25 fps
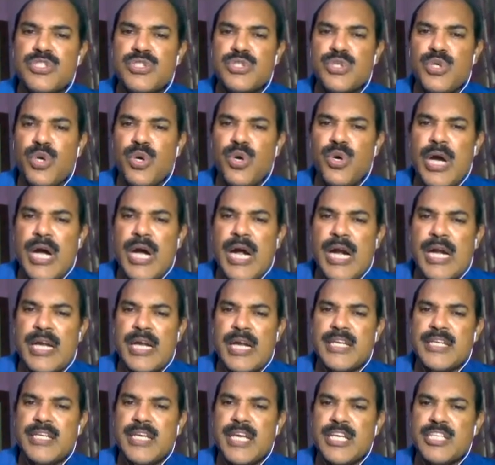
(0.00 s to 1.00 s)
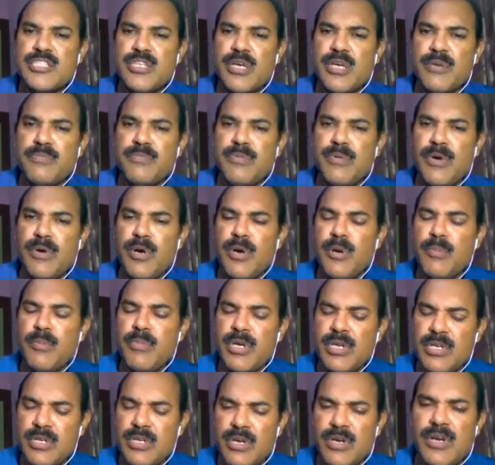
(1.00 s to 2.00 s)
So, and in case of uh,
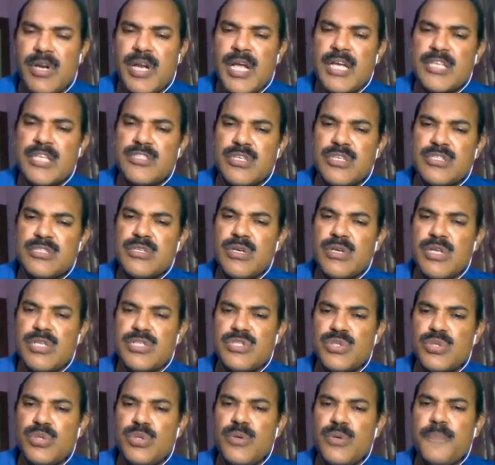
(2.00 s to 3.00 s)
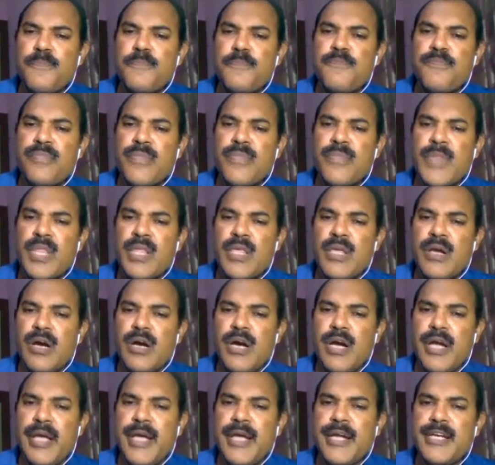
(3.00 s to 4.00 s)
burn contractures also,
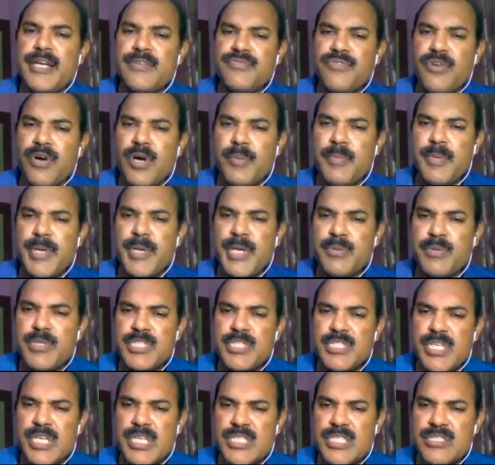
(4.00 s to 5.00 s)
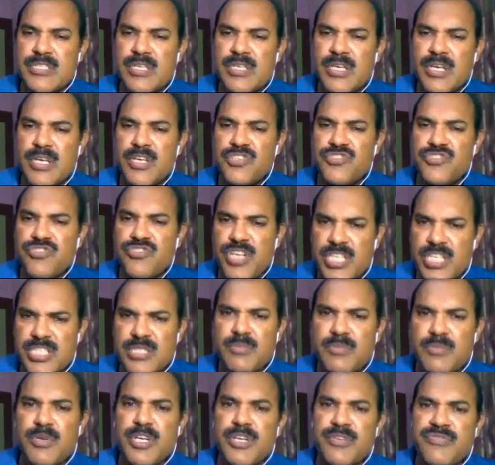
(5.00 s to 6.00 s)
uh, a deformity which is
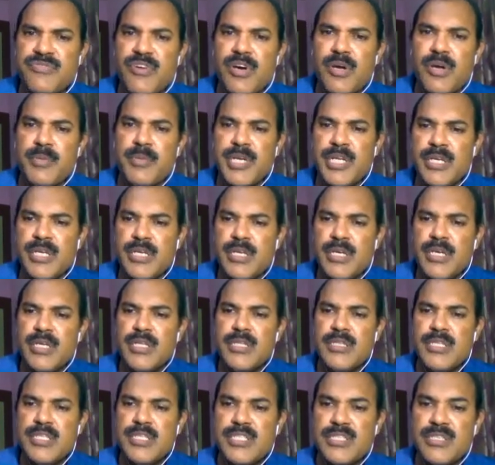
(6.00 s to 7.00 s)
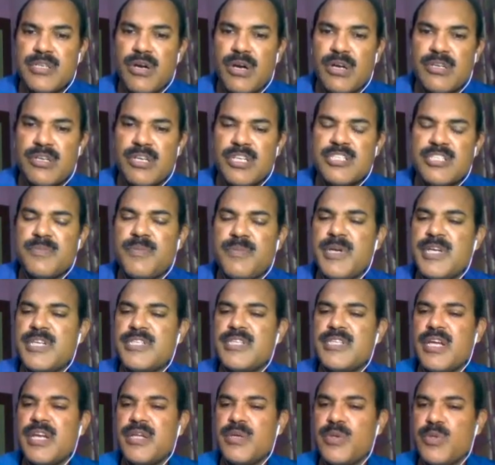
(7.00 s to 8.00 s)
stretchable deformity, which gutter
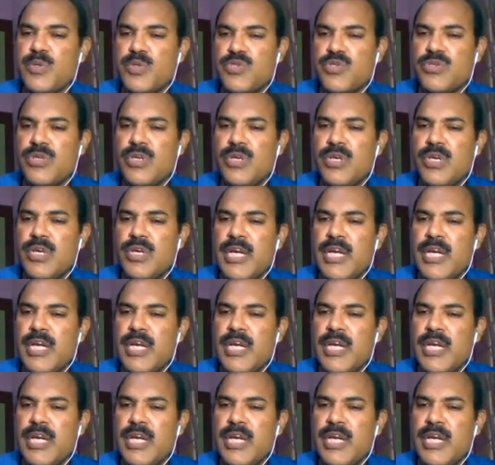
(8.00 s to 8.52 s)
splints are used.